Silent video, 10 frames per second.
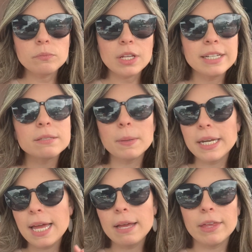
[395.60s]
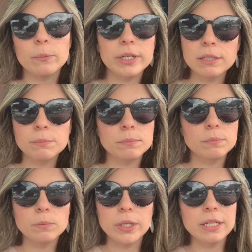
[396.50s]
It's Monday, like we didn't
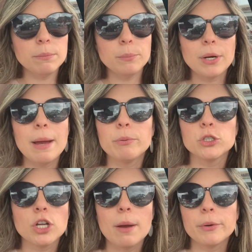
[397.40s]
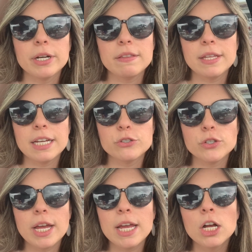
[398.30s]
we didn't prep or shop or anything
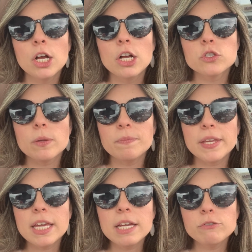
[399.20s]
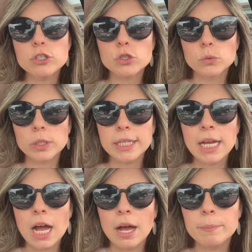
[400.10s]
yesterday. So I'm thinking of just grilling
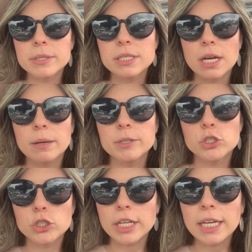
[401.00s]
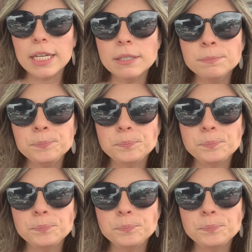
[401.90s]
up some chicken,